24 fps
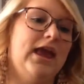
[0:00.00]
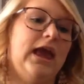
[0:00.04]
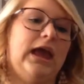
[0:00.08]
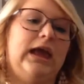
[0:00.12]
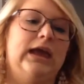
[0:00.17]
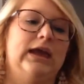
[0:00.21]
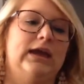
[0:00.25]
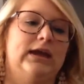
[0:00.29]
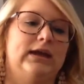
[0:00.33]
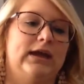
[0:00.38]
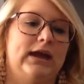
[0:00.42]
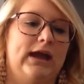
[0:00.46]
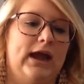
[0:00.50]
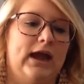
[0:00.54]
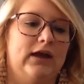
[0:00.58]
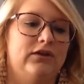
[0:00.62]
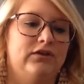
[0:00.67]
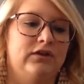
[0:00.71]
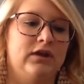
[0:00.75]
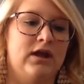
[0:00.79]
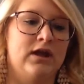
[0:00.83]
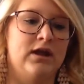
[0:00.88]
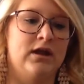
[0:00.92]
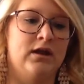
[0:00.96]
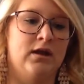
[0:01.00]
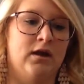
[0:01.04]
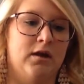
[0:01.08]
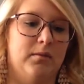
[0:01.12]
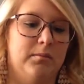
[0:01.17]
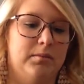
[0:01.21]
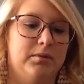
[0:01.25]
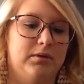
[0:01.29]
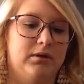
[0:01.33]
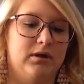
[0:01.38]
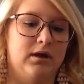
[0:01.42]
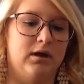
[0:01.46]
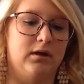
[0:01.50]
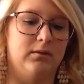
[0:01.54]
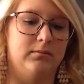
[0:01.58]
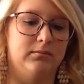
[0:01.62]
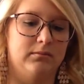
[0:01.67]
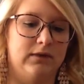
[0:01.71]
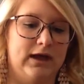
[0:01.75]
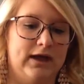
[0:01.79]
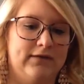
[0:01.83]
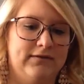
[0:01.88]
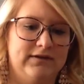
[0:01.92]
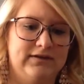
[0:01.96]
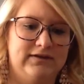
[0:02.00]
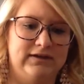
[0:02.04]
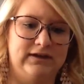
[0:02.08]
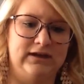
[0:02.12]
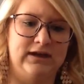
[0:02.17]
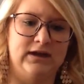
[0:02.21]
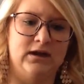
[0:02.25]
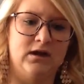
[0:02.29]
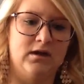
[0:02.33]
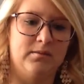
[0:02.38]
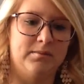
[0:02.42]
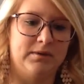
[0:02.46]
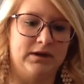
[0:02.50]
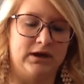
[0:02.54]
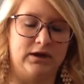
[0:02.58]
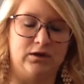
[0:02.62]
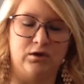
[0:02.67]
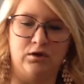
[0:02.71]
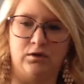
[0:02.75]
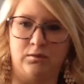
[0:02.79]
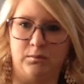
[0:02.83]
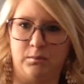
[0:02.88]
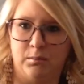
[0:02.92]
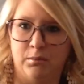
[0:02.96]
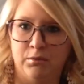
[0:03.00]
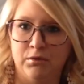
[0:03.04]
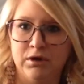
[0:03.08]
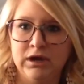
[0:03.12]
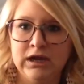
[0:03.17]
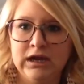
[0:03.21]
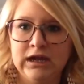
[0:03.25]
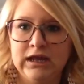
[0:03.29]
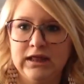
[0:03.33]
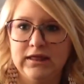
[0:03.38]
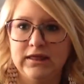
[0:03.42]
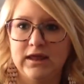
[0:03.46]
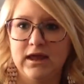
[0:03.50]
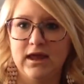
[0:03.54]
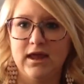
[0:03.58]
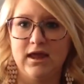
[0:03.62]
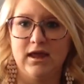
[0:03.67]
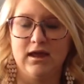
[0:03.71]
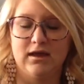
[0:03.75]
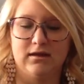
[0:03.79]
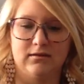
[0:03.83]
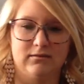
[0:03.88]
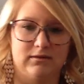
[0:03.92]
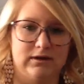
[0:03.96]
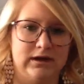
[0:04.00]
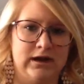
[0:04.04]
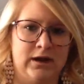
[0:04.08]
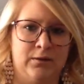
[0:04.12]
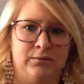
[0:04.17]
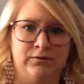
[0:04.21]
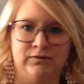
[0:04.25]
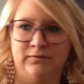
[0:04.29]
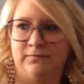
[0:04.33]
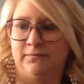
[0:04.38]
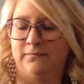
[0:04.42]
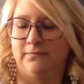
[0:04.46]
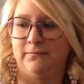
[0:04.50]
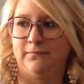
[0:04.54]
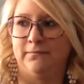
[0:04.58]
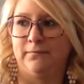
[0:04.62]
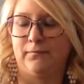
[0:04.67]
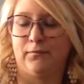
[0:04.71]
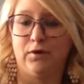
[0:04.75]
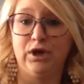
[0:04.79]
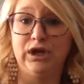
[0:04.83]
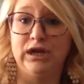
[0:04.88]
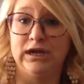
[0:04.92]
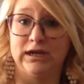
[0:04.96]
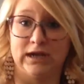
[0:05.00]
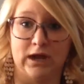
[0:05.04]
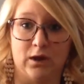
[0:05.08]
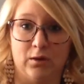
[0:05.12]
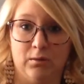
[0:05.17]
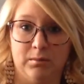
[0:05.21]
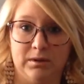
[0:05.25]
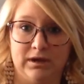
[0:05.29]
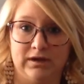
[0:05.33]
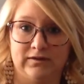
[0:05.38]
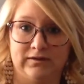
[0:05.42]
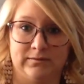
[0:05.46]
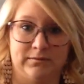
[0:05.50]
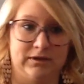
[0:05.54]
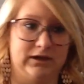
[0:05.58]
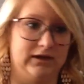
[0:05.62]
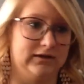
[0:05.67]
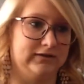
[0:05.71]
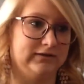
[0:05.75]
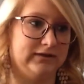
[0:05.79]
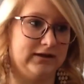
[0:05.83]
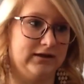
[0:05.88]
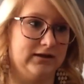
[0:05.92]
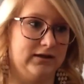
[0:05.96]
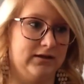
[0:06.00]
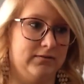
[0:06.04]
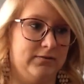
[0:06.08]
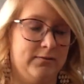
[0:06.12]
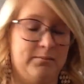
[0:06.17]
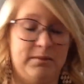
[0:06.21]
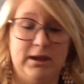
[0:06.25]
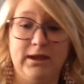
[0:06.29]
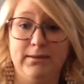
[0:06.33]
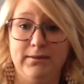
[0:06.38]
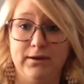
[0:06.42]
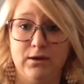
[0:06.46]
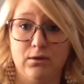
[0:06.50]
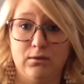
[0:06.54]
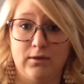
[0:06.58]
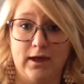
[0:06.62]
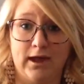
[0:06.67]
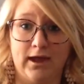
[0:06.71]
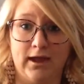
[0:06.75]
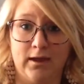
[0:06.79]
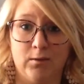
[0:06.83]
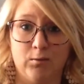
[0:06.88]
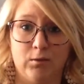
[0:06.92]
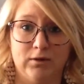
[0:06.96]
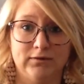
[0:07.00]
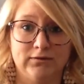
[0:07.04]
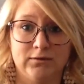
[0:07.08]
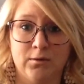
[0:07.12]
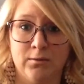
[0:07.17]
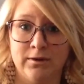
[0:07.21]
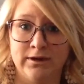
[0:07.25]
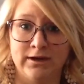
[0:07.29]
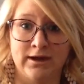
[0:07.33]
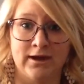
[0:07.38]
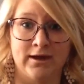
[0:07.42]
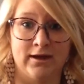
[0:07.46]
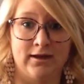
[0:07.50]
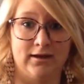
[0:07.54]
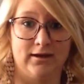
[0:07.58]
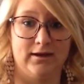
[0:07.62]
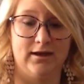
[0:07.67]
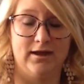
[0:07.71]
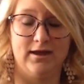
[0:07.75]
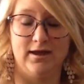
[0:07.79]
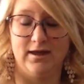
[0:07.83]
And I actually ended up having to get up, and I couldn't breathe. And I was freaking out because I'm like, is the baby okay? What's going on?